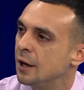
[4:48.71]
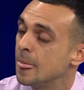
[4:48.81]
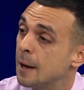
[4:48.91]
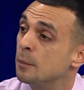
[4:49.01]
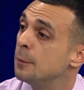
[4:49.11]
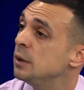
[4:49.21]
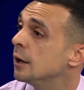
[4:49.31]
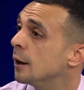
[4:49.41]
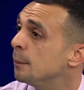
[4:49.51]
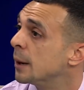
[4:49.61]
That might be
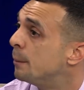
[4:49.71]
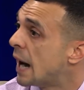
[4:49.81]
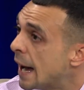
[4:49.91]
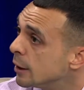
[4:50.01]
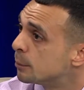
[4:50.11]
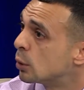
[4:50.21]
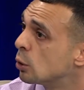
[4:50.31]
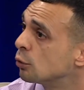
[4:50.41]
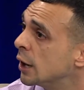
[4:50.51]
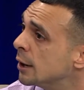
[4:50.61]
a big pilot
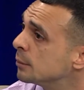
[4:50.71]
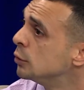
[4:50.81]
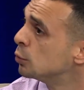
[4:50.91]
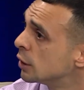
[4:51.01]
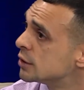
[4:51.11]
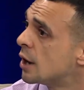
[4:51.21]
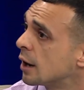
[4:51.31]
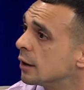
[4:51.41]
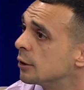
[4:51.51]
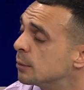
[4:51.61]
program. You want to
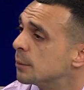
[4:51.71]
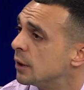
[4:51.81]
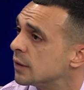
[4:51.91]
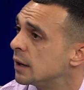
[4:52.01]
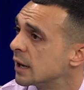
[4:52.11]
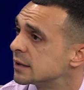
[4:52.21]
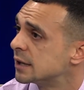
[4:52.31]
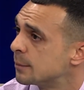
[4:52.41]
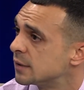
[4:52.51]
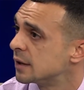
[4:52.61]
talk a little bit about the next
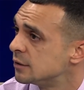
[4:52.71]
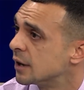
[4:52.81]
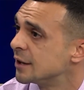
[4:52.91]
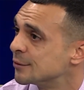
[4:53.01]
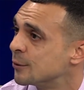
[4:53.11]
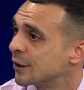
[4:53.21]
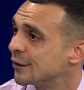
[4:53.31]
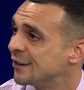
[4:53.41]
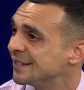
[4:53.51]
step that you guys are working on?